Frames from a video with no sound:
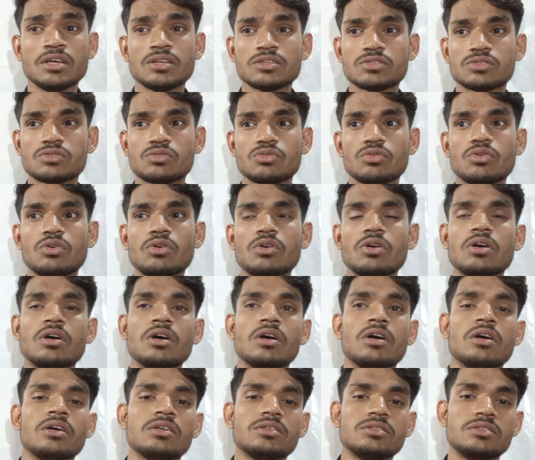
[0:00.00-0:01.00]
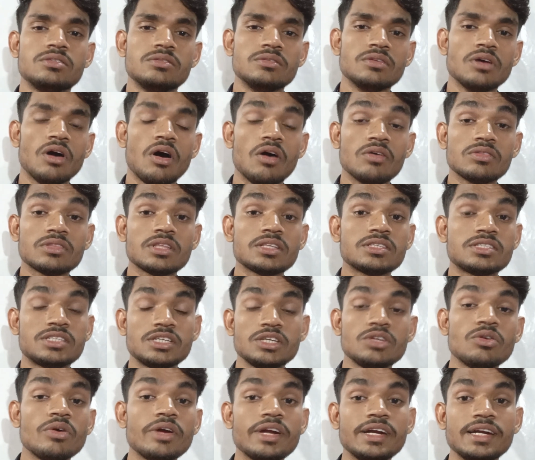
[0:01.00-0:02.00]
So on the
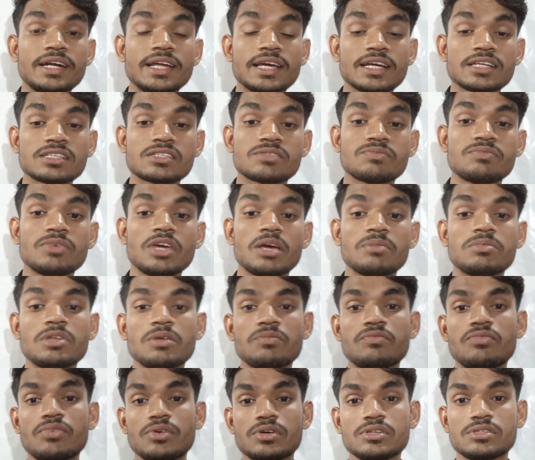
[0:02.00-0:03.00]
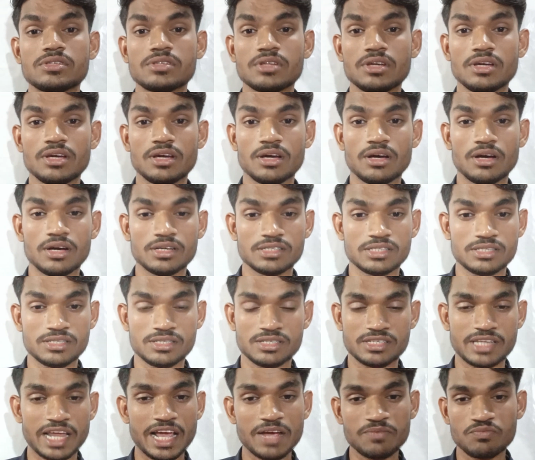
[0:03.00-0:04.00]
zero index we have the first
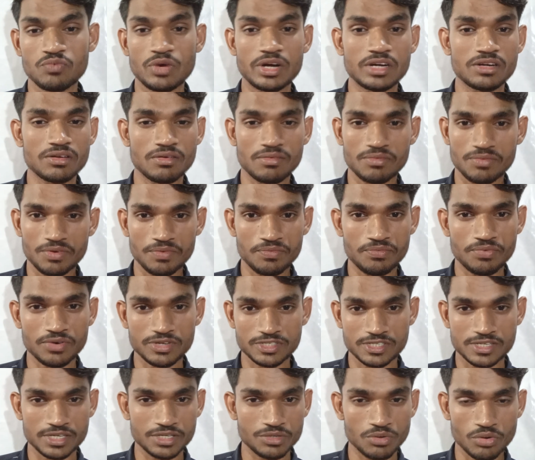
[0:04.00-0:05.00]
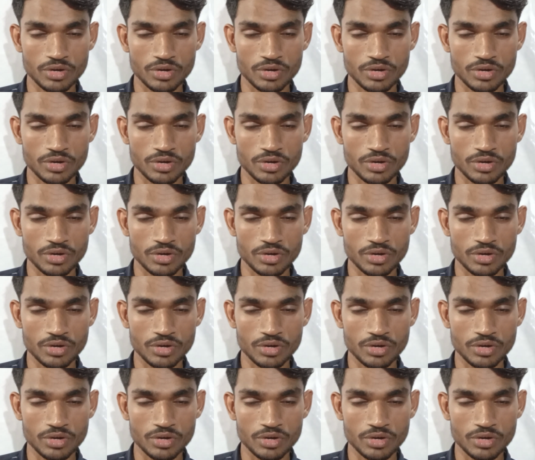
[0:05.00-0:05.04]
stack pointer will be firstly.